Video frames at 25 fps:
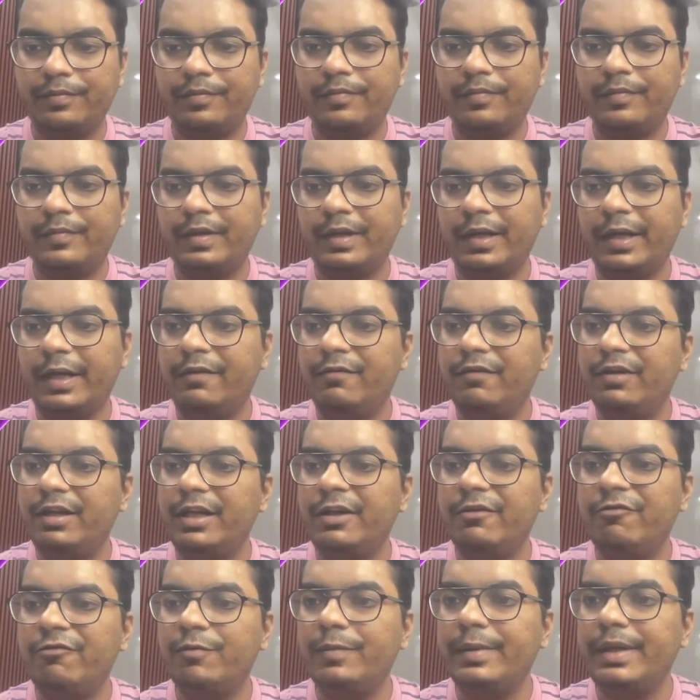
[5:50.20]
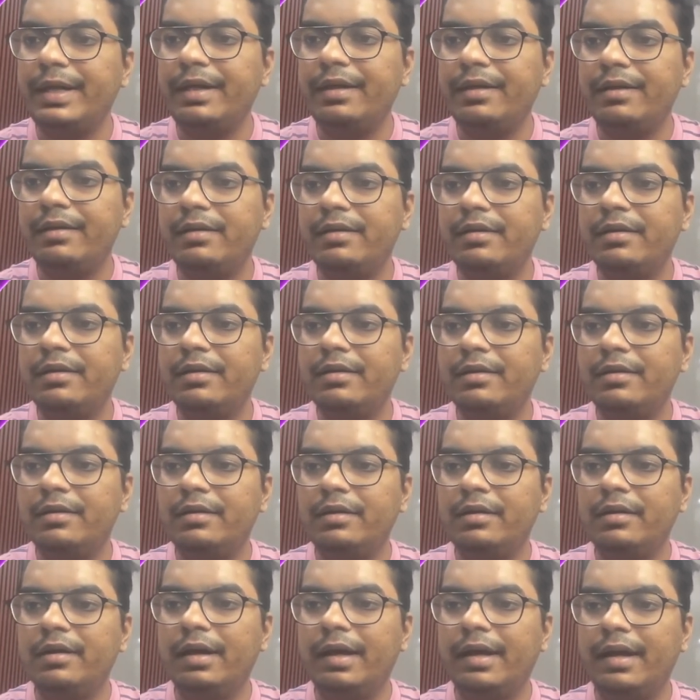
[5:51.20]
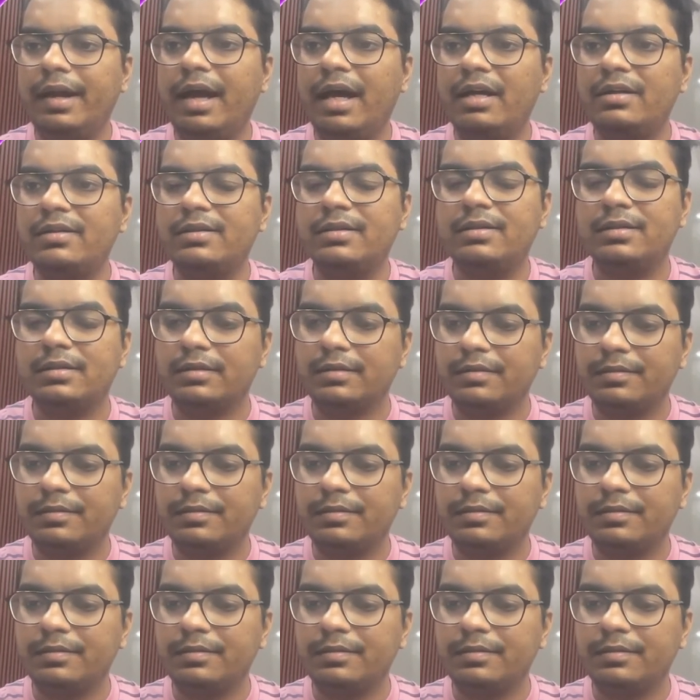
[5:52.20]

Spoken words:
it will give me an answer,